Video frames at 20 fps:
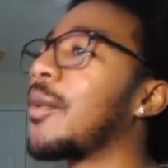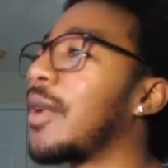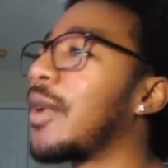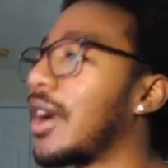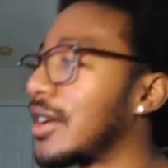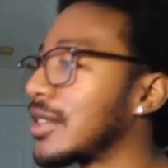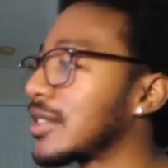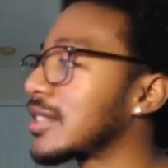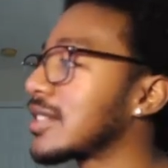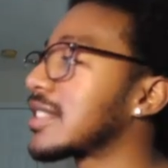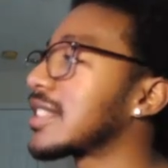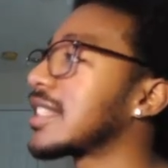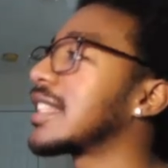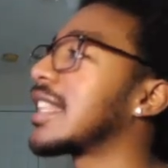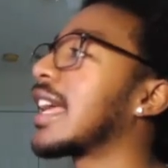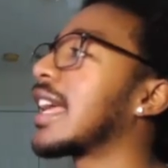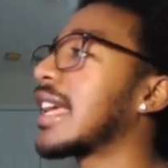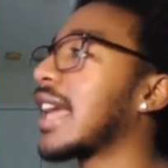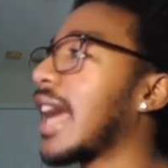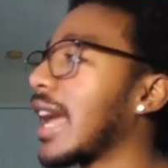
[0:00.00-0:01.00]
will also say,
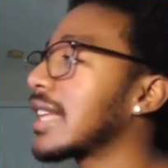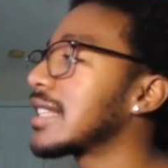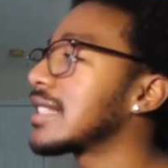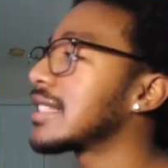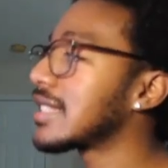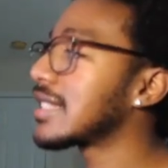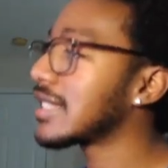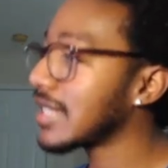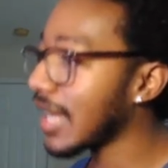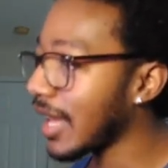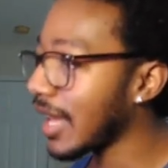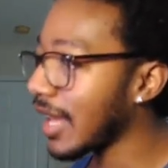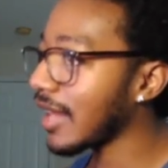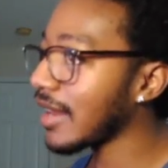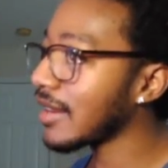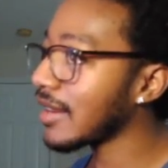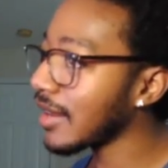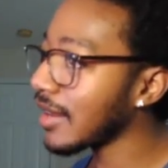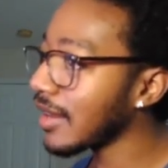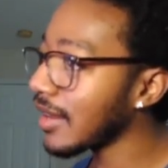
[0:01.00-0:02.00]
like I
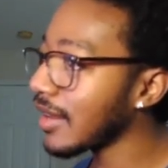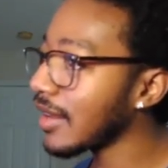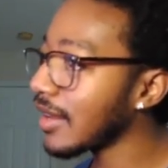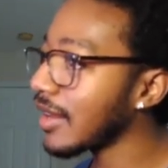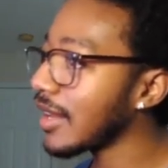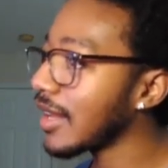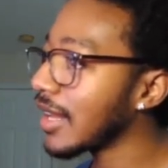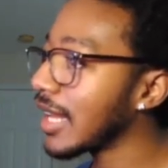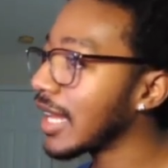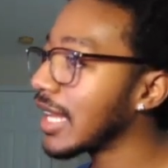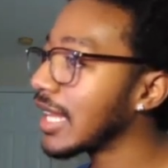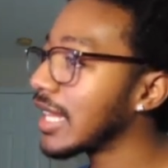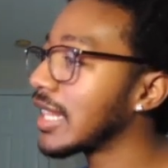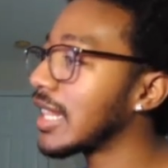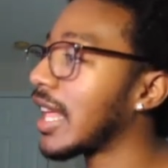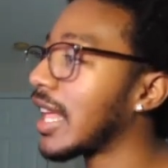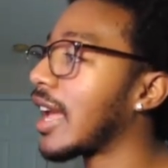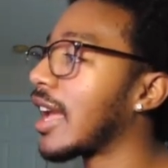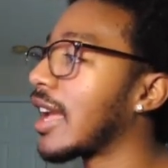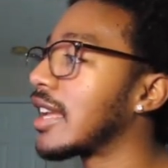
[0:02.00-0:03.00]
said,
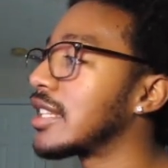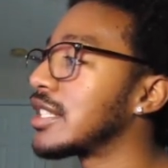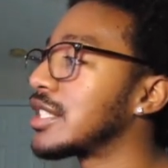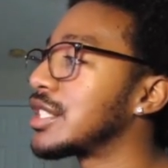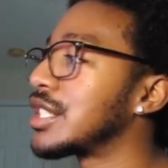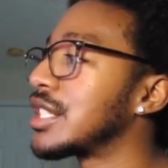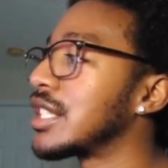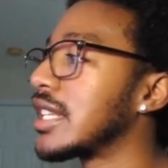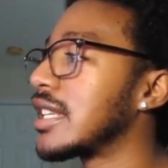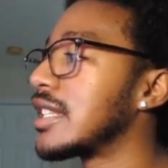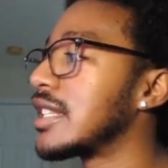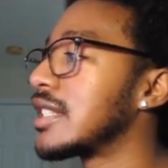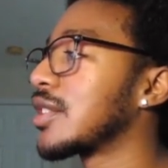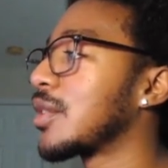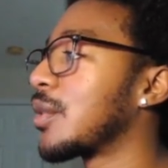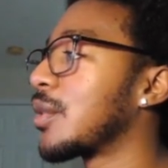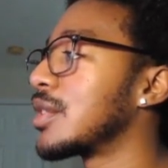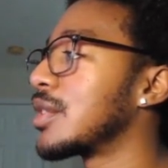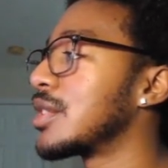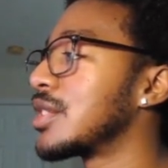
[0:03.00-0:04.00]
that she is
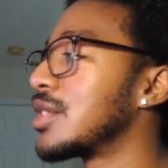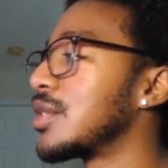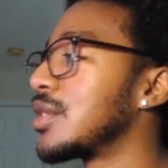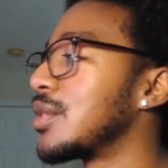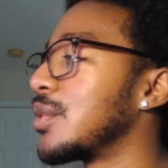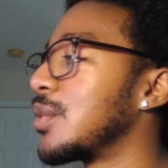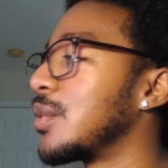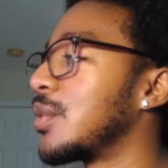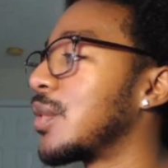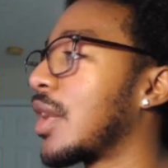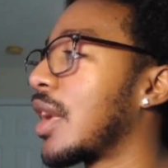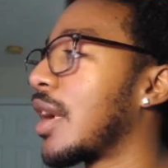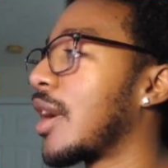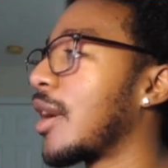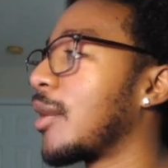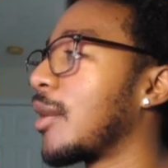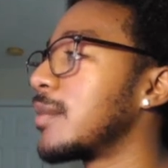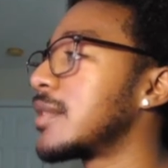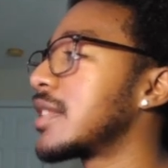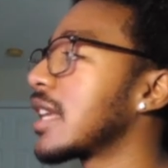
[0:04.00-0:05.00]
going to
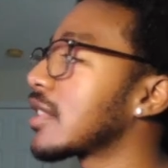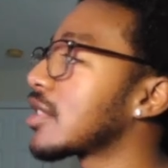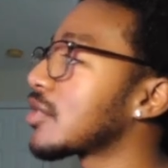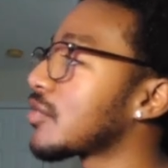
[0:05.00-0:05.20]
take